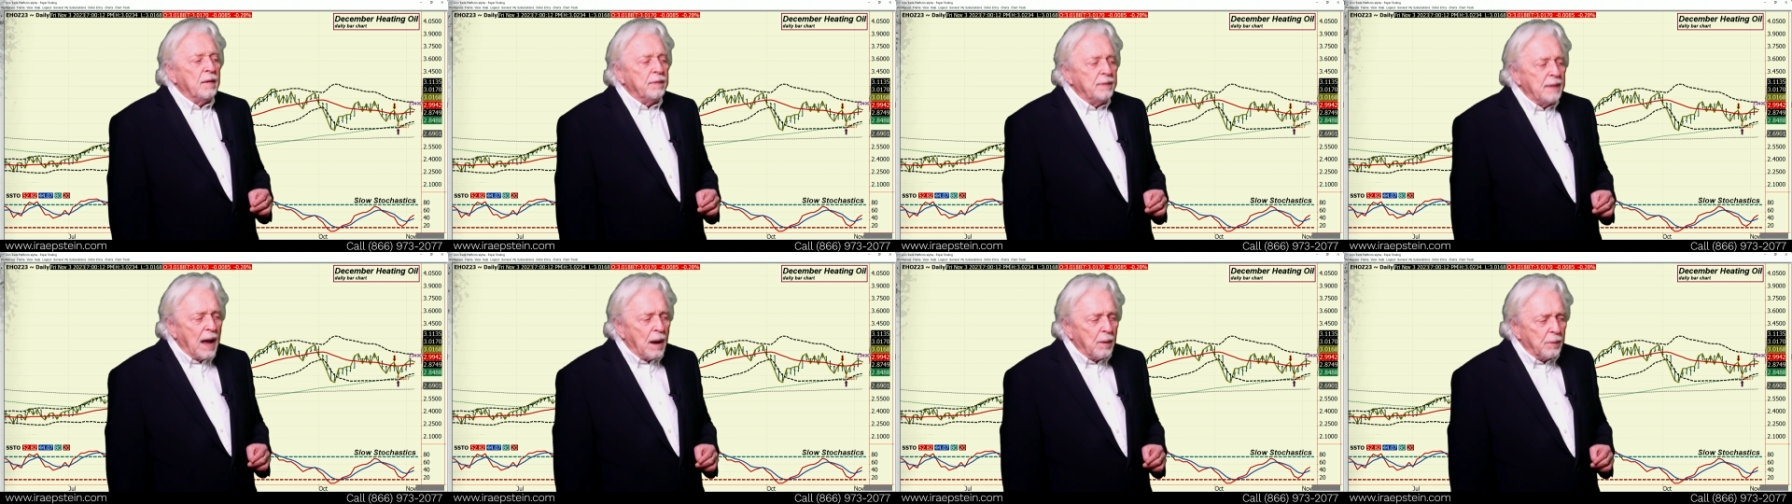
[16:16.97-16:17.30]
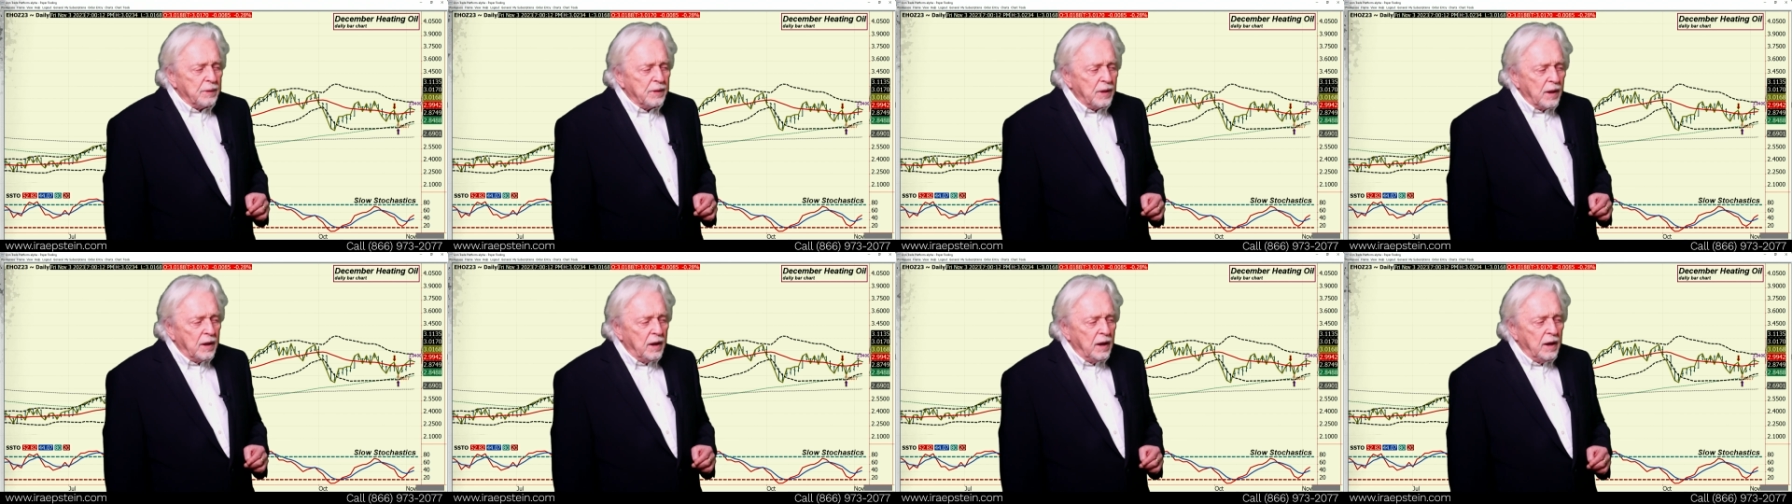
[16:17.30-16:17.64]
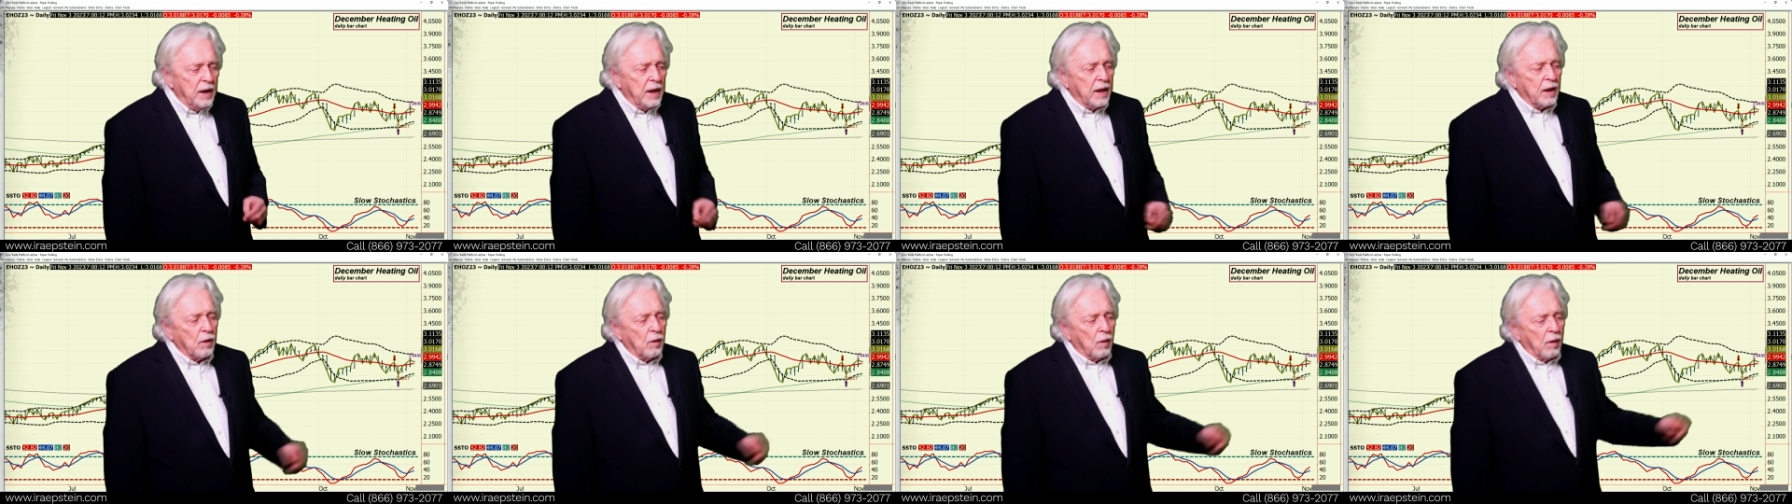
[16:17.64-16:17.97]
Now in the
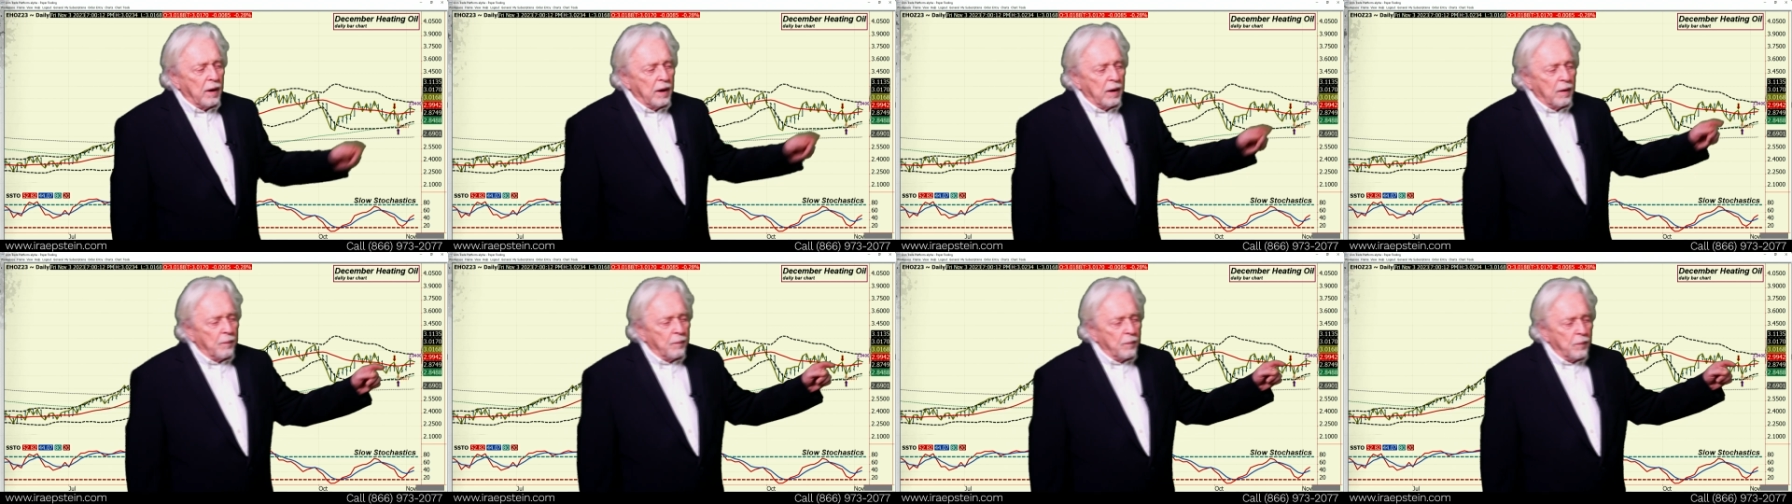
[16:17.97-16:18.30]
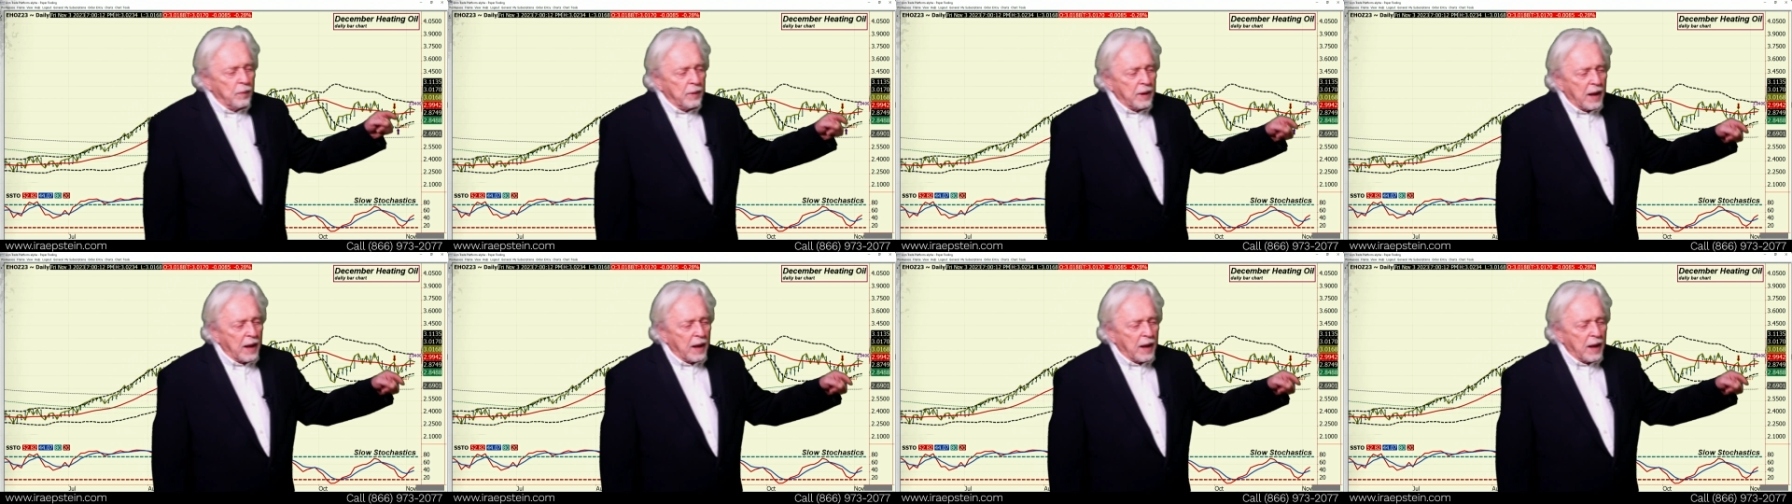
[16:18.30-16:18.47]
heating oil,